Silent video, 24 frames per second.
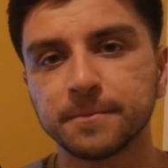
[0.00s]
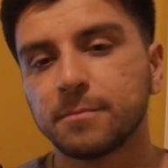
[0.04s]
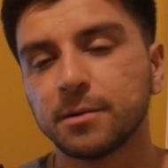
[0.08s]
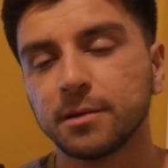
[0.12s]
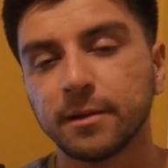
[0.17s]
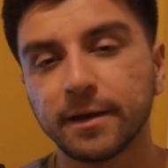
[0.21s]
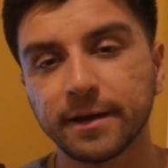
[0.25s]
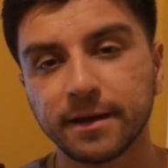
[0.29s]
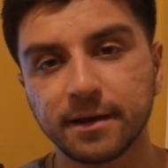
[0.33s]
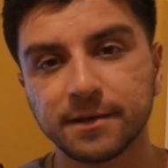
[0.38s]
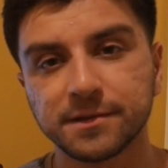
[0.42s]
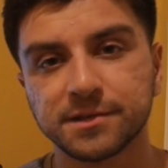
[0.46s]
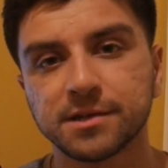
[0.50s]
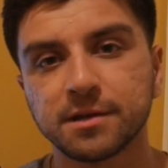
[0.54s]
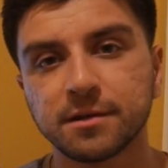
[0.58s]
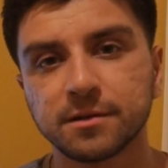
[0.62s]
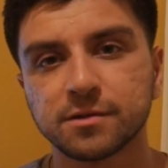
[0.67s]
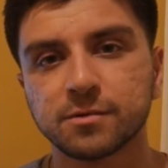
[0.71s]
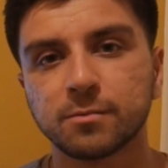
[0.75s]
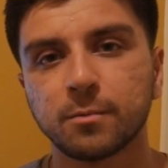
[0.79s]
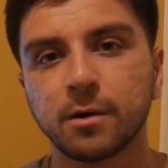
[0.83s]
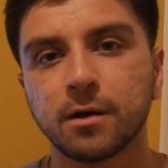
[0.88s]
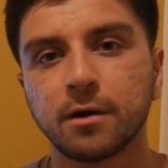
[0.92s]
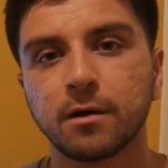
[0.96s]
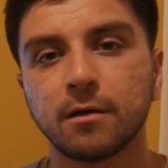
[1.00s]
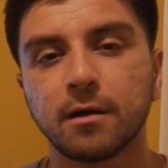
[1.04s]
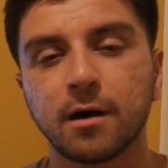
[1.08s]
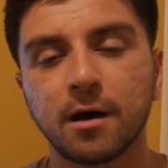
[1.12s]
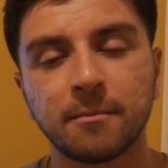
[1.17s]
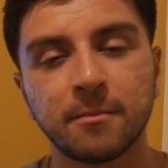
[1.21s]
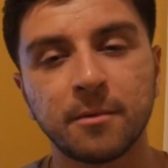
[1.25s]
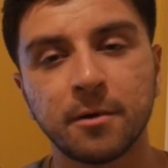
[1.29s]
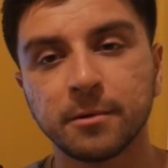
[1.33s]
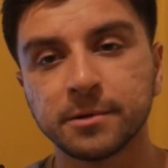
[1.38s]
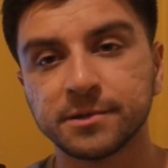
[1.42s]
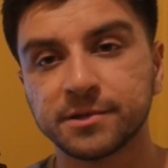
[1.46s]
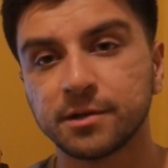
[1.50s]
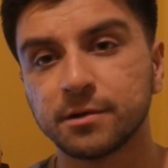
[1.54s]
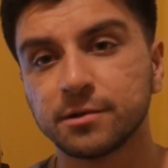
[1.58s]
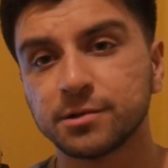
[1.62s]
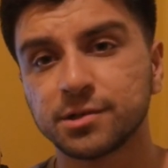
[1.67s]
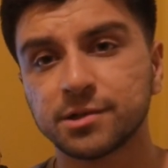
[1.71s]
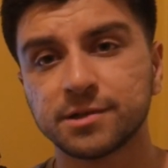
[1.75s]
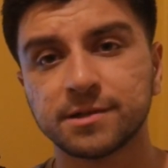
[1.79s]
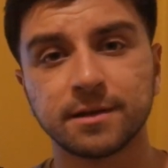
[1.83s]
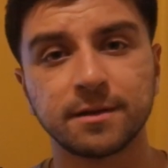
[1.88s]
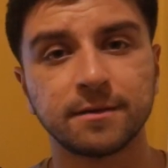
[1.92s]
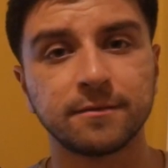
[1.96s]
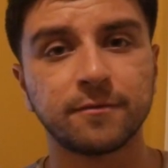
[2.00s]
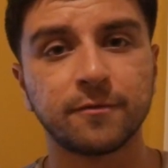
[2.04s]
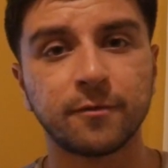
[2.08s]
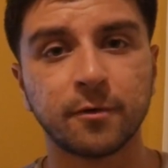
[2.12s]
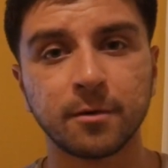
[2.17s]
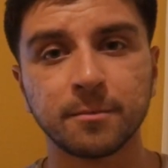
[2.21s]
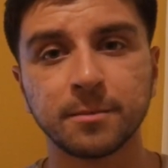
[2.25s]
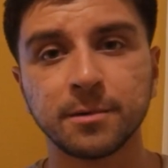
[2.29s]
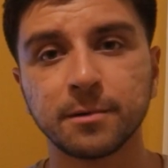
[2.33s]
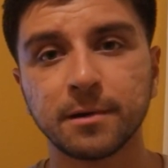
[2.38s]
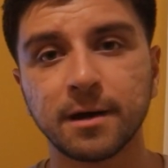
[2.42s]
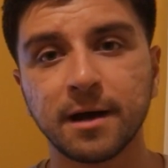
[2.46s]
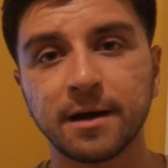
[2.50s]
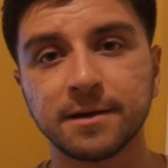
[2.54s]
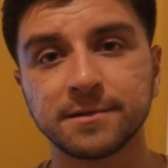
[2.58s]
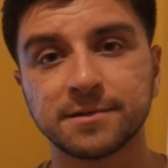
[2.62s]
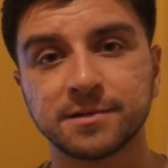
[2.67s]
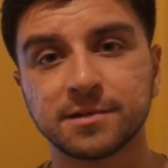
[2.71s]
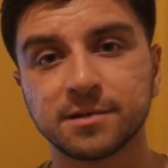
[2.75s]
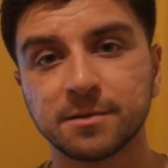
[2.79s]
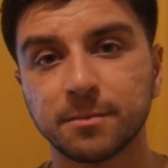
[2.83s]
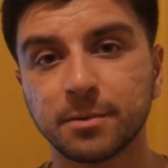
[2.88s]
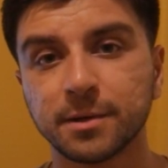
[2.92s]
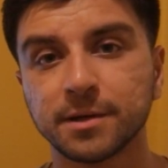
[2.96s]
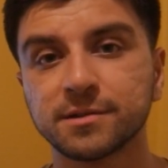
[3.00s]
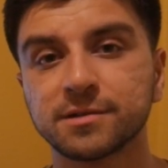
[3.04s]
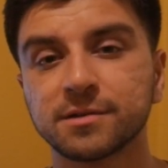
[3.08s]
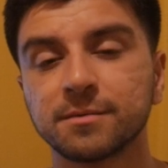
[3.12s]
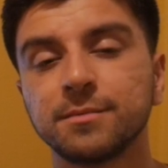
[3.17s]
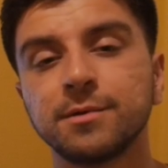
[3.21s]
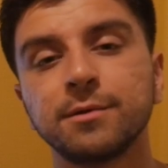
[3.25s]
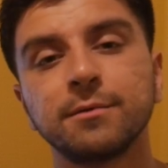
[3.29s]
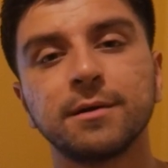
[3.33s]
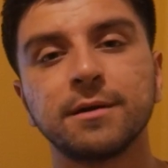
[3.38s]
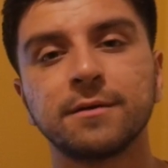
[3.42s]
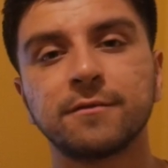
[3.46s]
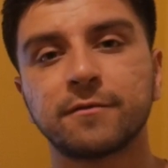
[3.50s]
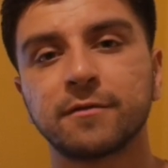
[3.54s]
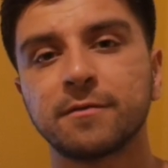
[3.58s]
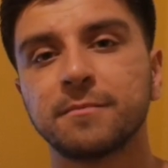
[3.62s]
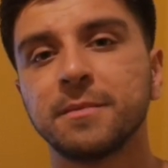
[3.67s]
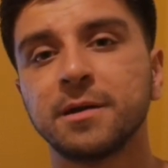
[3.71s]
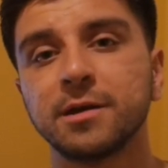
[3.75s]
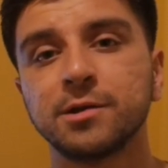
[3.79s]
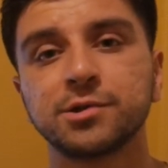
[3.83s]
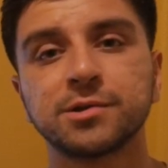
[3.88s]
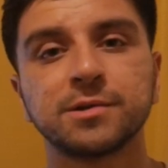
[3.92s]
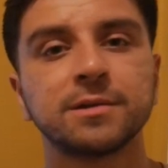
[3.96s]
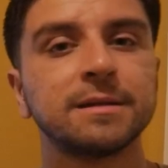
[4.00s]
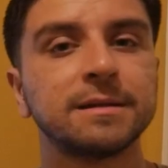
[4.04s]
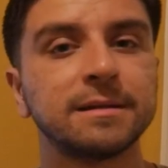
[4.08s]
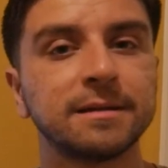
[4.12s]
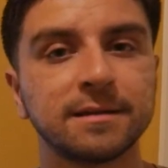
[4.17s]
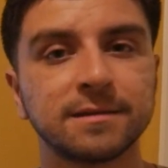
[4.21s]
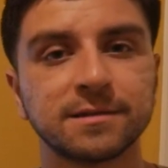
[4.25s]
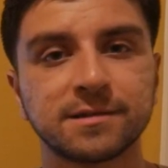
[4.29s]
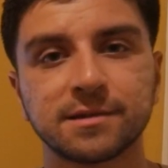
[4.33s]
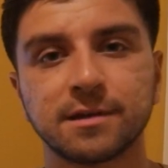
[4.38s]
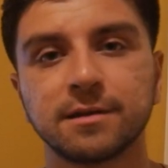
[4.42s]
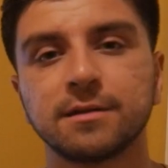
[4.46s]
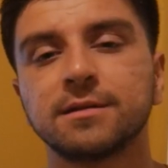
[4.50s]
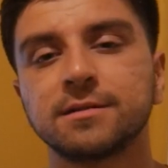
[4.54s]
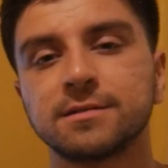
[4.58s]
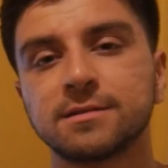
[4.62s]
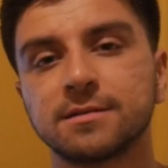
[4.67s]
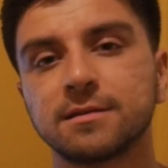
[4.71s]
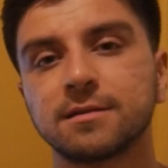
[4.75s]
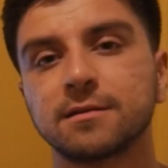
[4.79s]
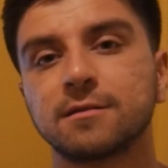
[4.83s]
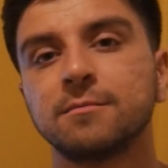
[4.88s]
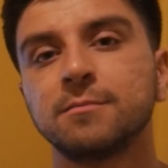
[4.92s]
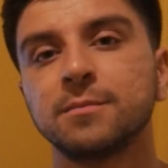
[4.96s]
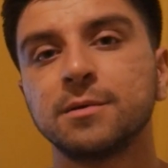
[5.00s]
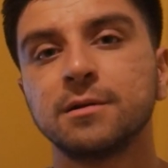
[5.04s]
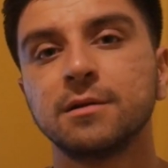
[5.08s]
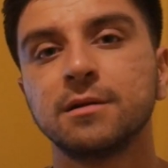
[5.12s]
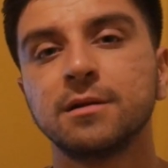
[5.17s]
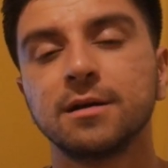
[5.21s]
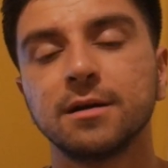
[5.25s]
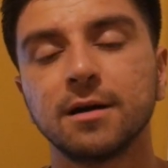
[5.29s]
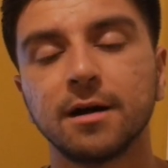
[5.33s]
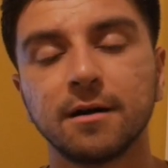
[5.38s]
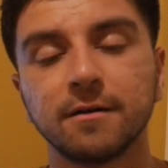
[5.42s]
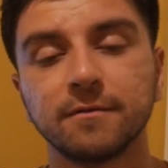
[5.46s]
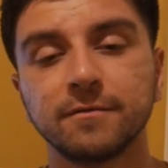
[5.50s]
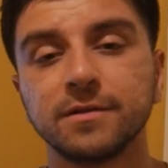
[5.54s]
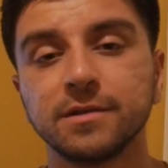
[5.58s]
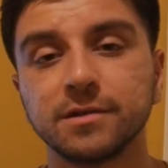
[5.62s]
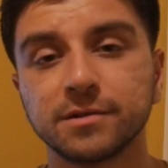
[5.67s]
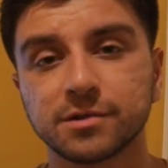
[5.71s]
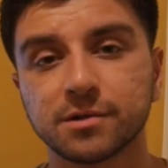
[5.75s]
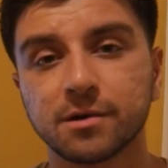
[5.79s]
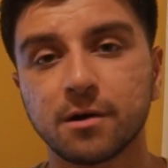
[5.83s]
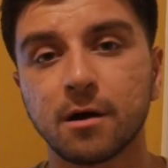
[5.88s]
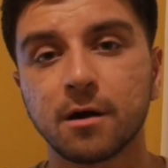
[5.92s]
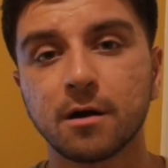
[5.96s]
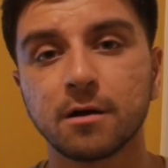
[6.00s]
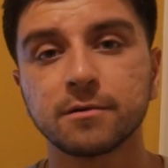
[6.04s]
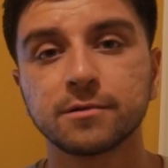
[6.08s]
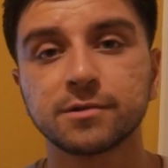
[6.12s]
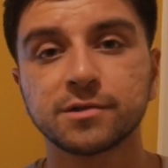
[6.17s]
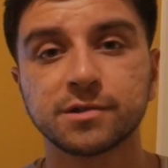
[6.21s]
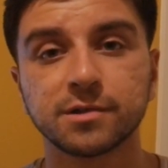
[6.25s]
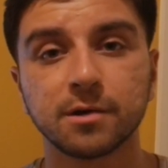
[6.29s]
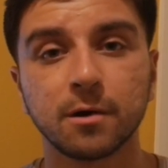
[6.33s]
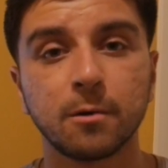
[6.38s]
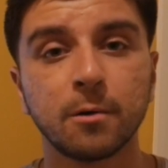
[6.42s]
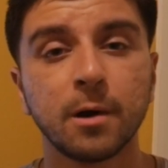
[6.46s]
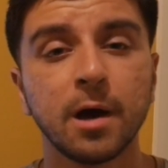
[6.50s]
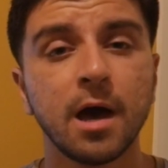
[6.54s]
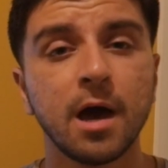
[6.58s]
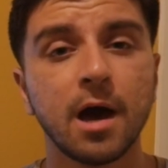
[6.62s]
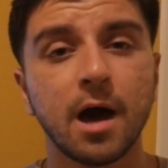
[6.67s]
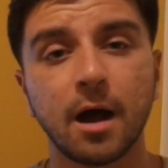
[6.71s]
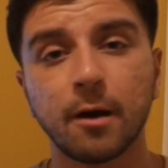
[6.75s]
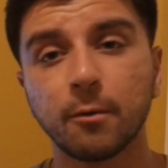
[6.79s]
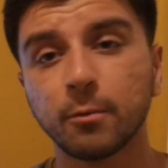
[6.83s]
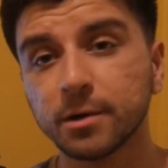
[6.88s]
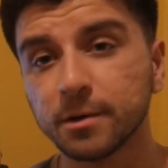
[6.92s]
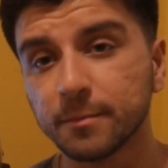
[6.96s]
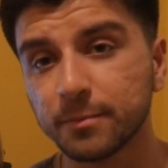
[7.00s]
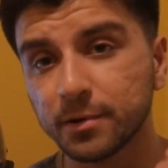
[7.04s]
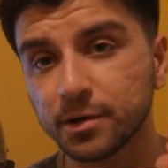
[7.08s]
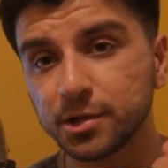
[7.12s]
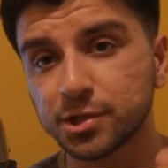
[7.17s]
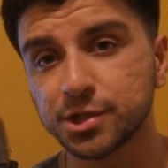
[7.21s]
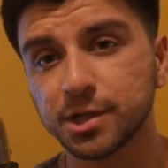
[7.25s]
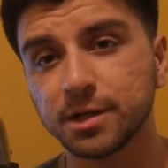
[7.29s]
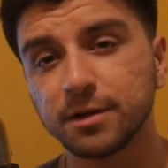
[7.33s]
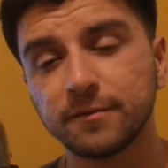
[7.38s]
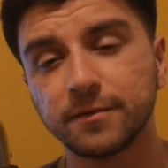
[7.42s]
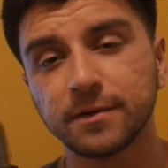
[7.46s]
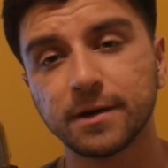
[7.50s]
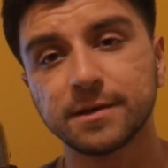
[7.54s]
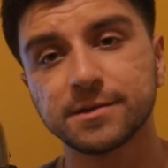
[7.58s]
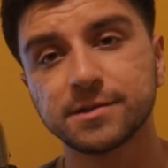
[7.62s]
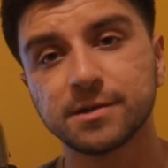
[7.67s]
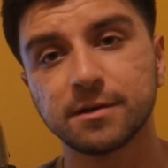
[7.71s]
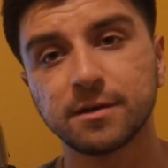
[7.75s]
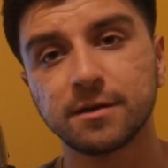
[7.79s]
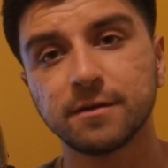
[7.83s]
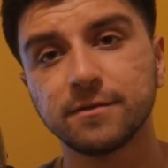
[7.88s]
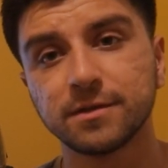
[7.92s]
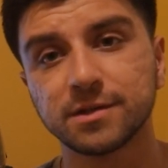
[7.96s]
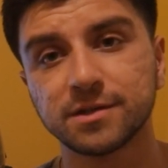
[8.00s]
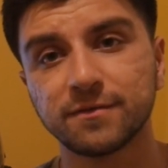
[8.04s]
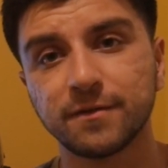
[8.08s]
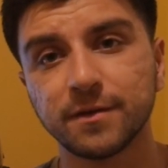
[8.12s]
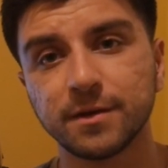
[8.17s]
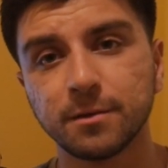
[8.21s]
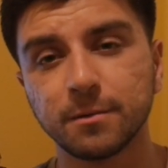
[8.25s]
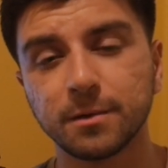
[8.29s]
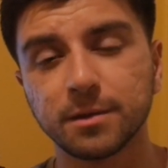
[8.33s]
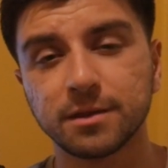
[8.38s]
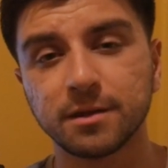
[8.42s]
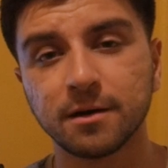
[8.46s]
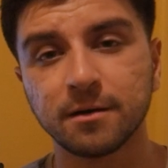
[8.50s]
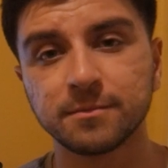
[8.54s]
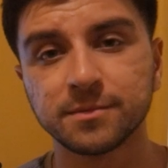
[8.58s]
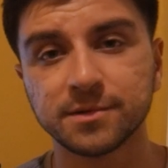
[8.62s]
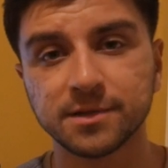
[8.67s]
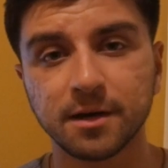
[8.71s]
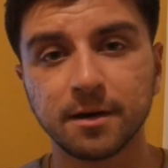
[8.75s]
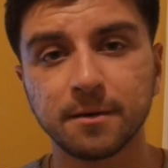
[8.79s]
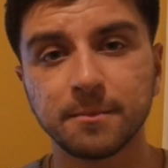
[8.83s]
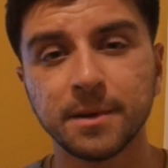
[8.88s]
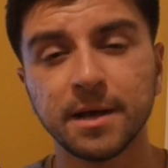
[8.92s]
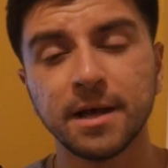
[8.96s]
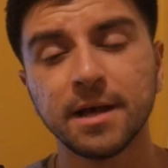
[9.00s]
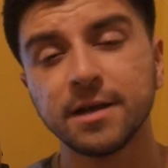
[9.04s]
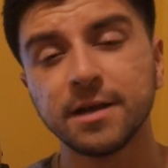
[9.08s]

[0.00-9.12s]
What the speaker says: But like I said as well, I'm always here just to inform you guys and to bring some new information and insight into the community of these cars. So I would appreciate if you guys could give this video a thumbs up,